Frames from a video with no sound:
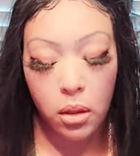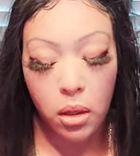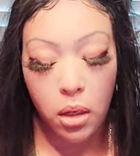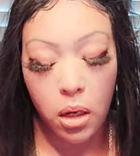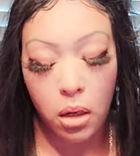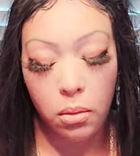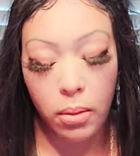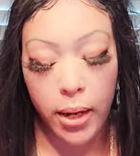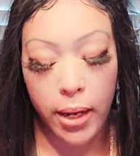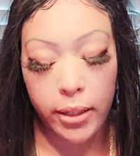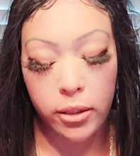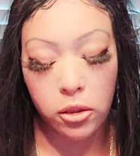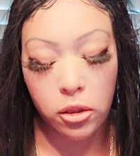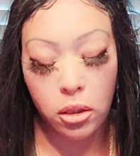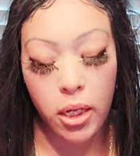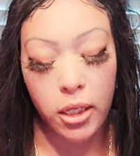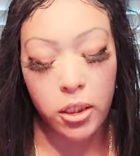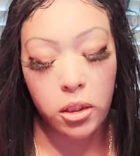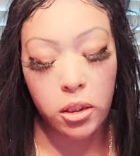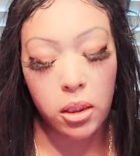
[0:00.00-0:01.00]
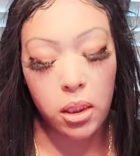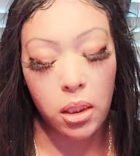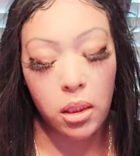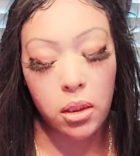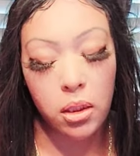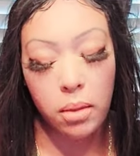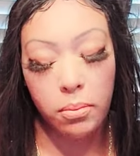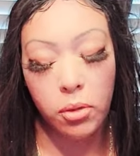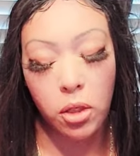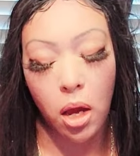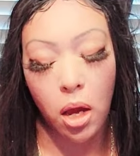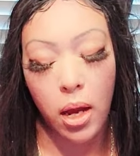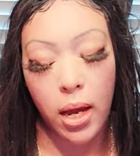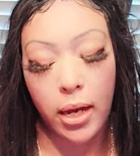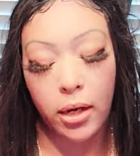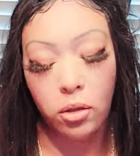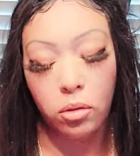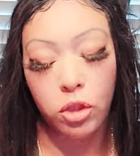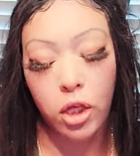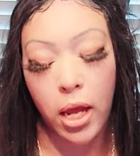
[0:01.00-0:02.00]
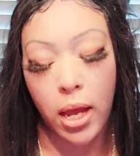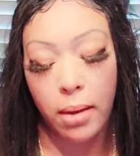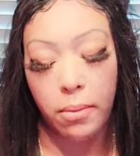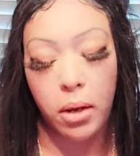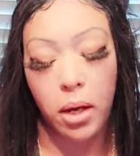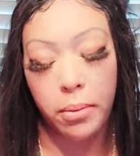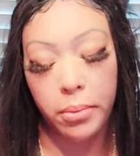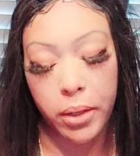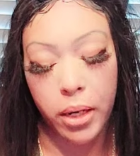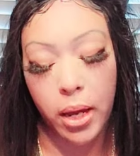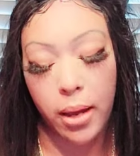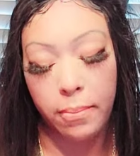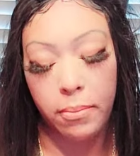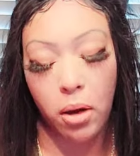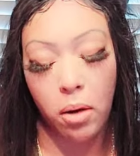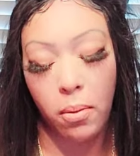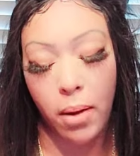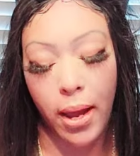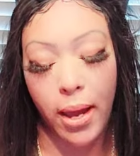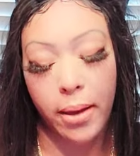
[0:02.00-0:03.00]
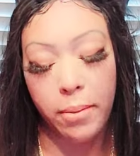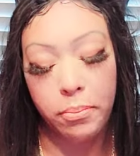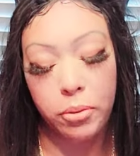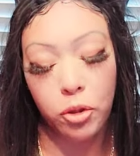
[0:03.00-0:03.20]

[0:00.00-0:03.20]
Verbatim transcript: All right, so let's see. Some of y'all got a new job coming up, all right?